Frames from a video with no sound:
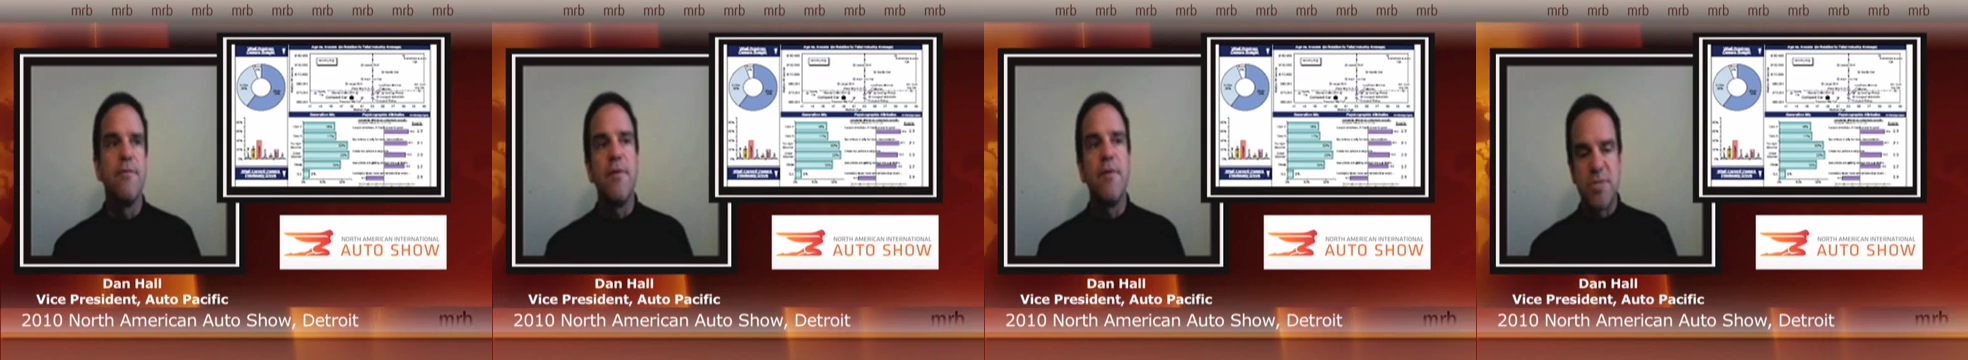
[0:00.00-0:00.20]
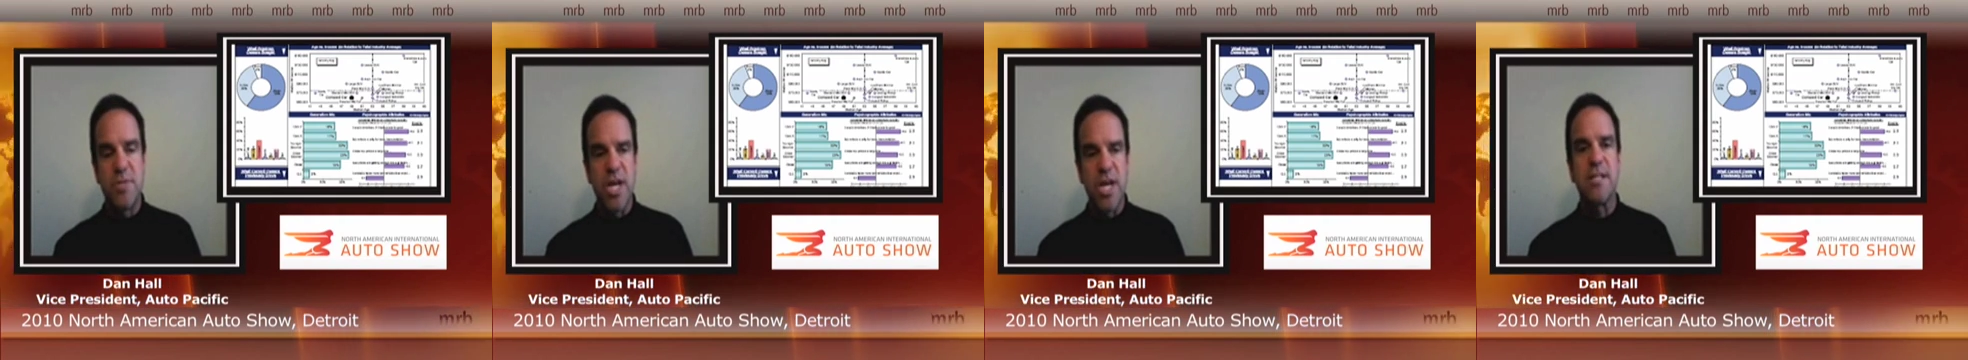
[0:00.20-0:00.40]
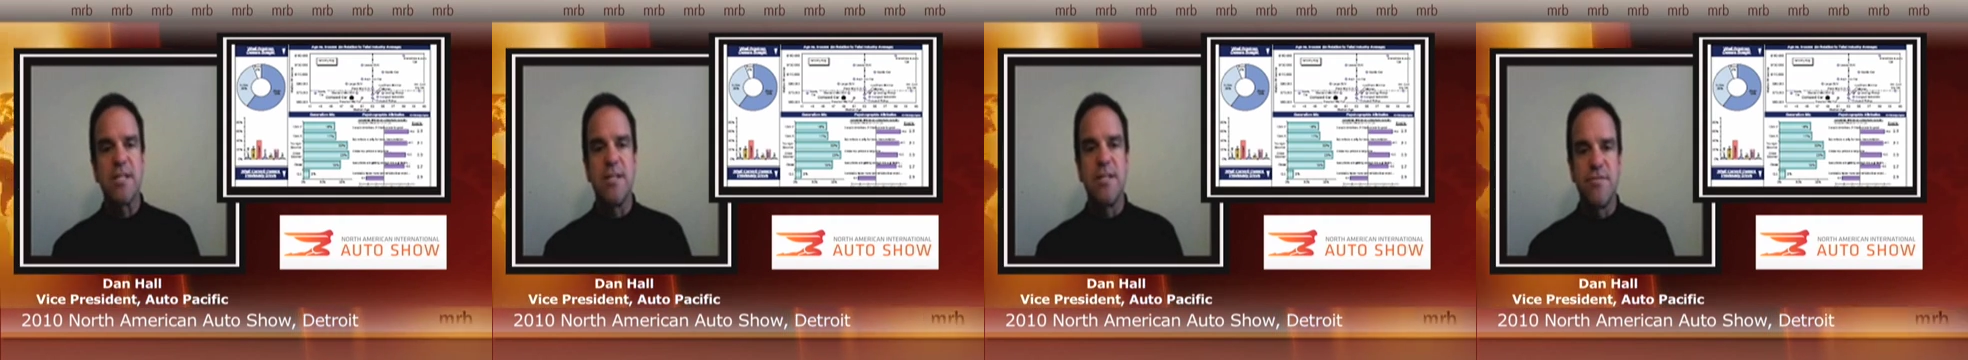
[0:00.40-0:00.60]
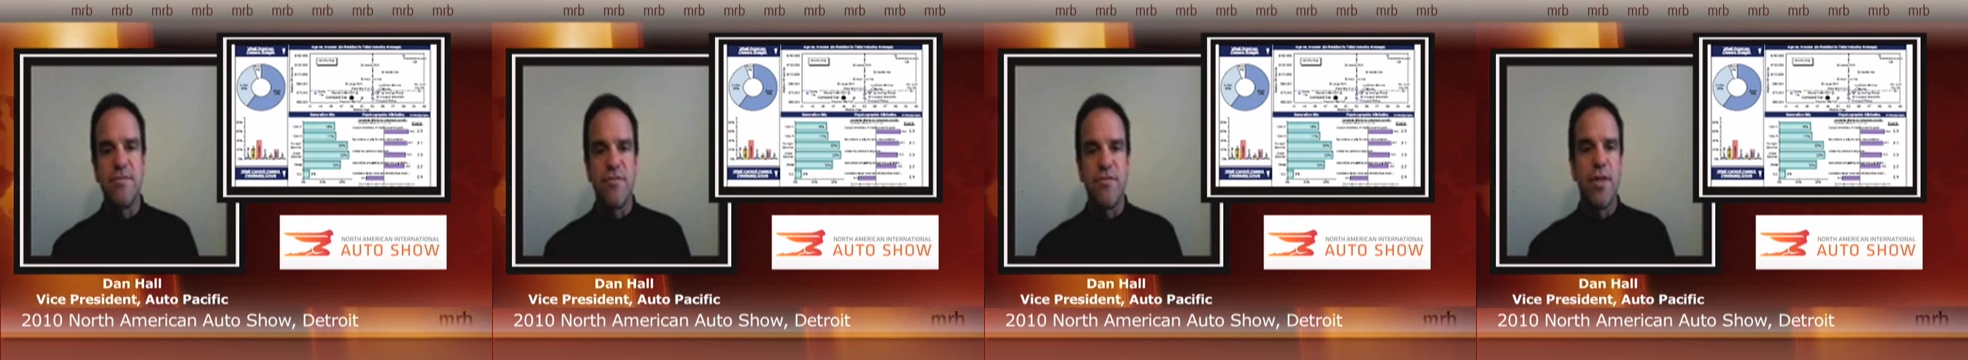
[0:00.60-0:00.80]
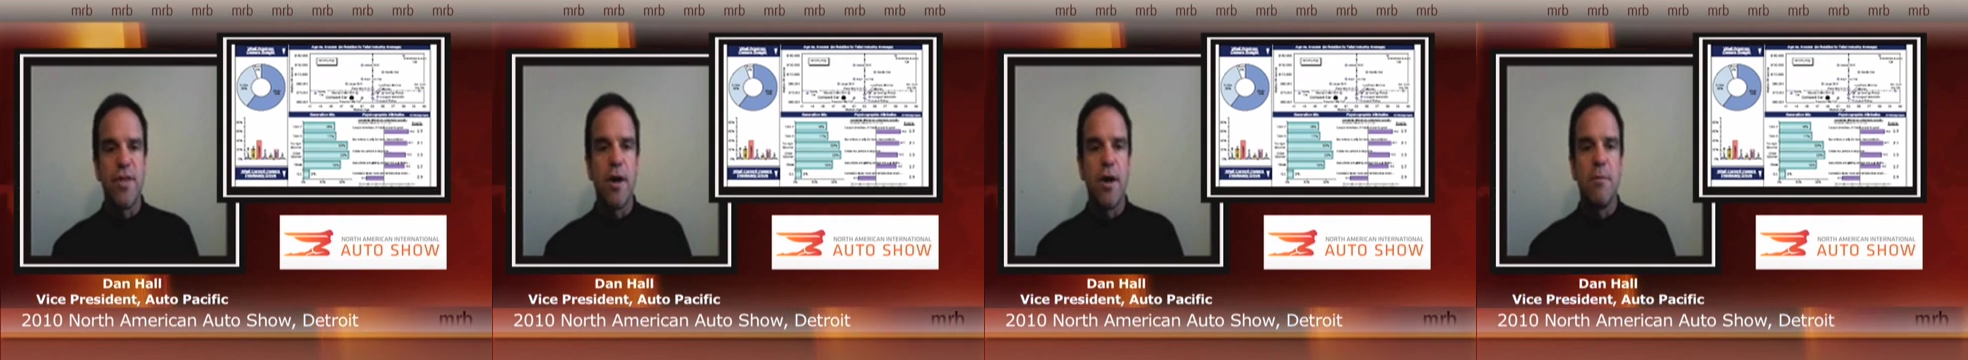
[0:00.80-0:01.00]
the
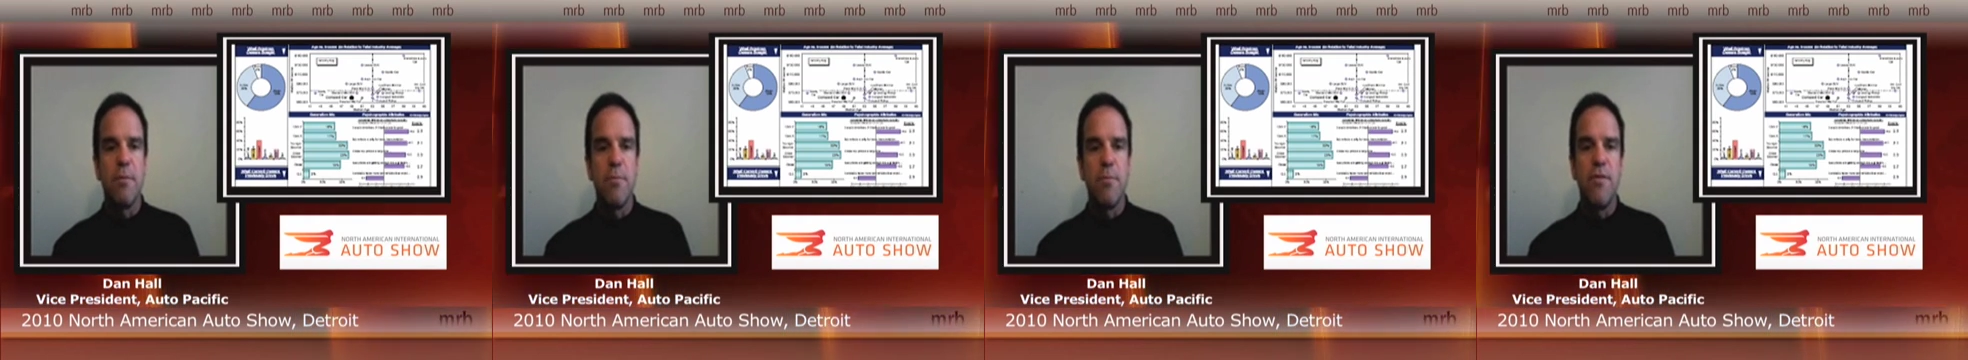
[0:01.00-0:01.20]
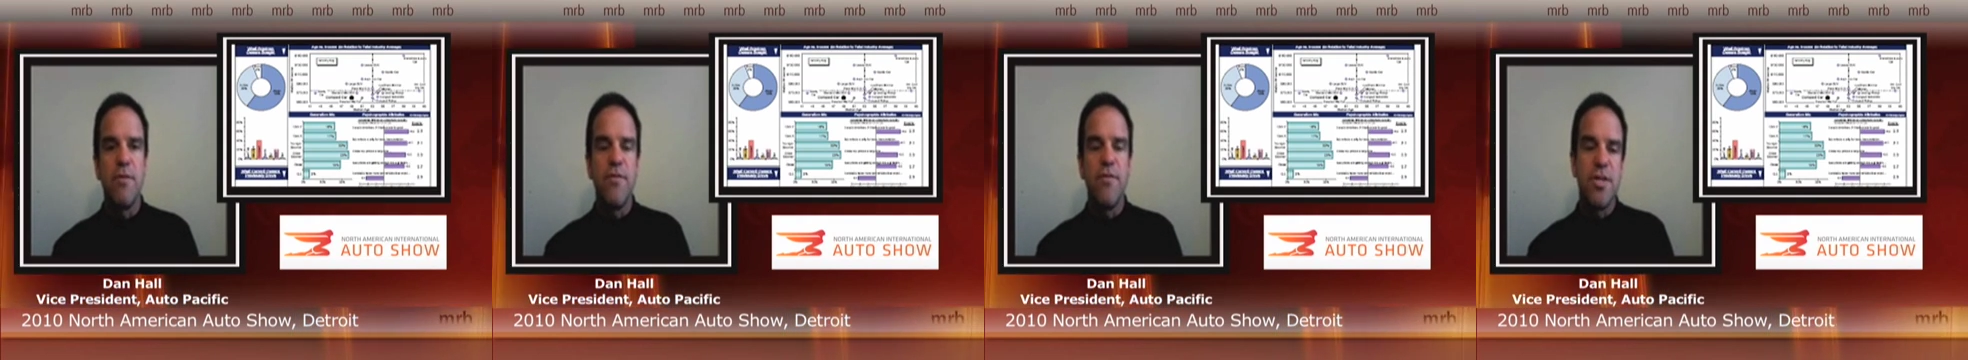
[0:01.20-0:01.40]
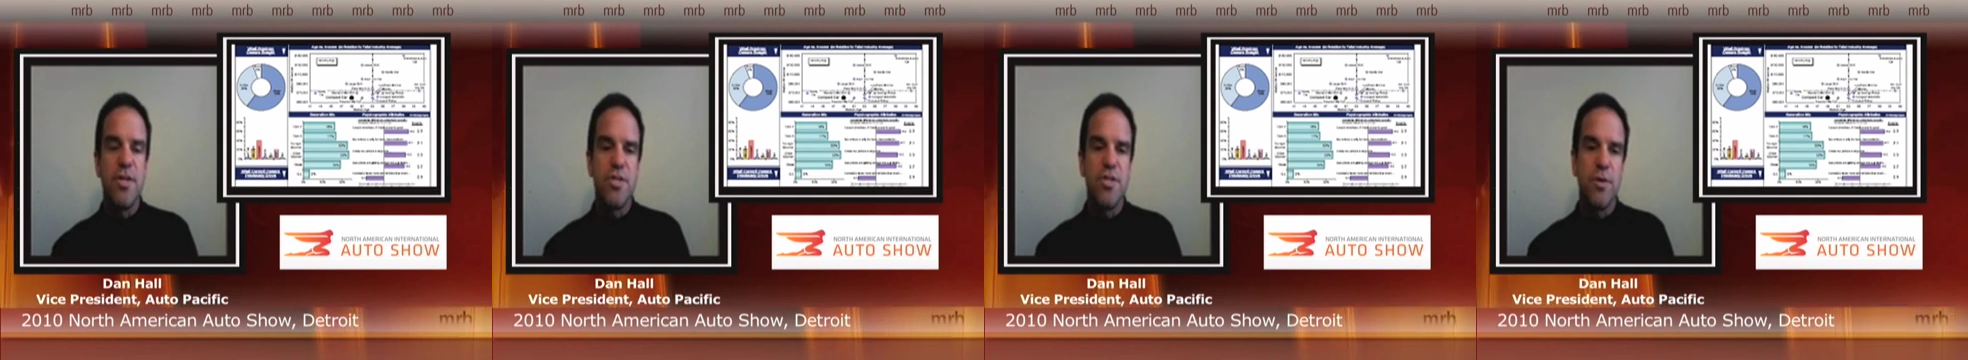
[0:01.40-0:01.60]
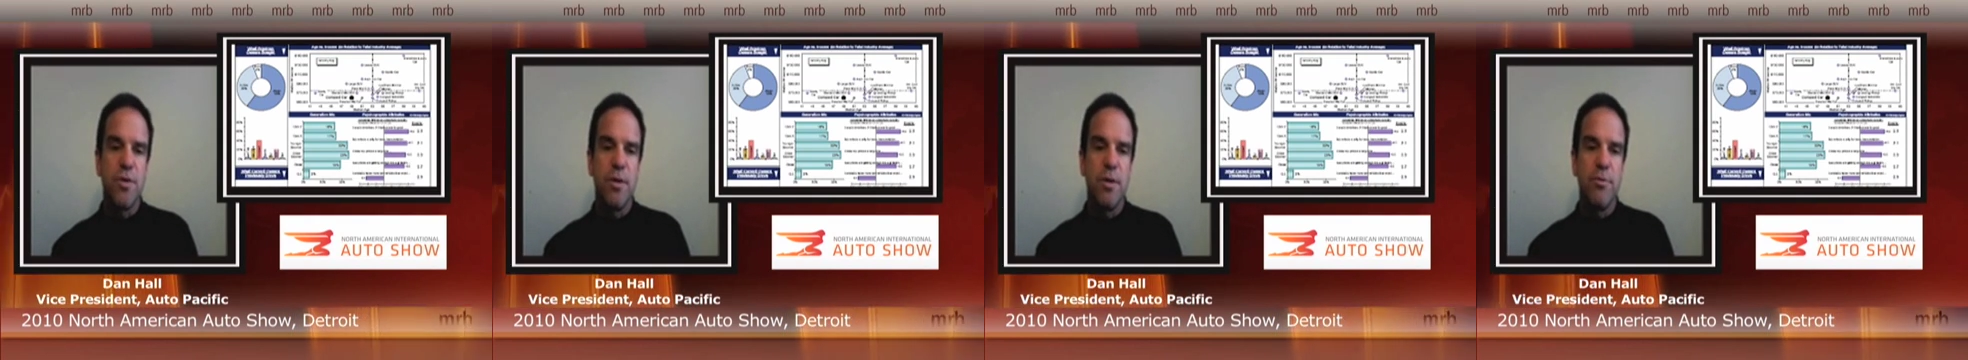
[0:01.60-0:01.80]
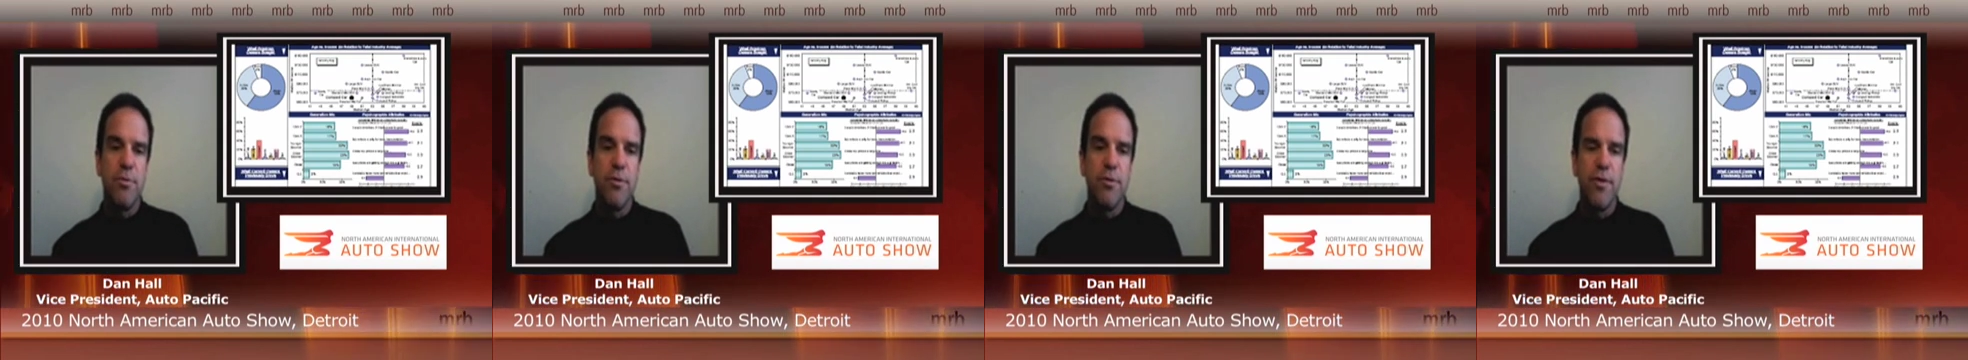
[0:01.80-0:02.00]
objectives for the automotive
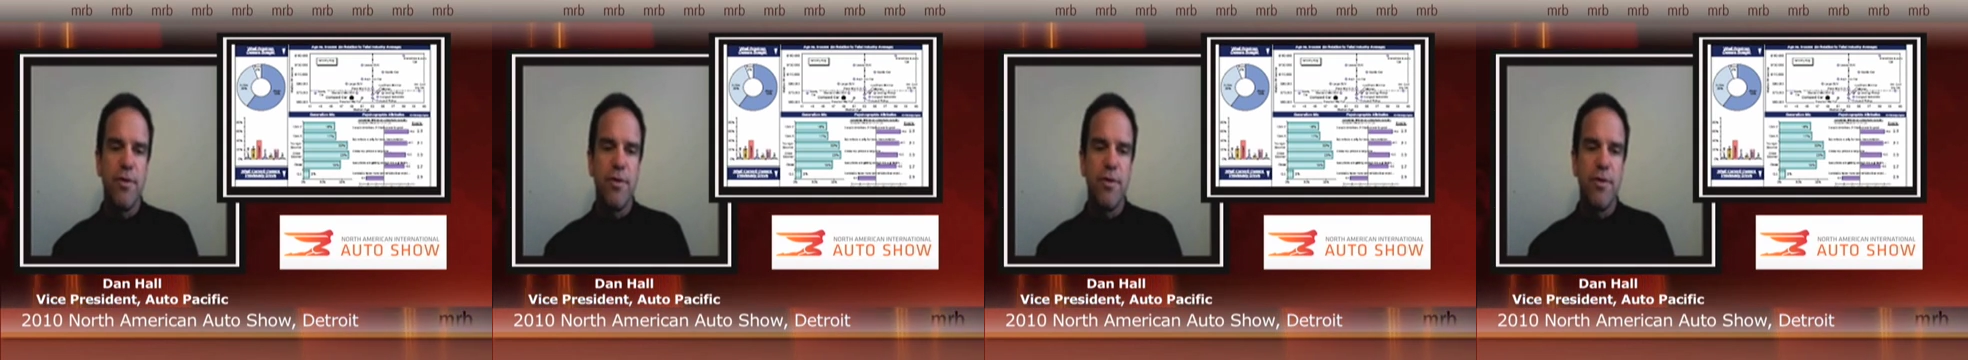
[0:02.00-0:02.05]
industry,